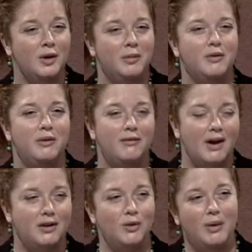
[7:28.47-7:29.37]
because we
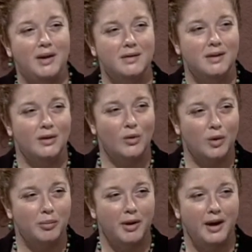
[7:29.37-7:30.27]
find new ways to
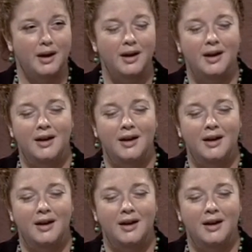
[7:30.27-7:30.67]
incorporate it.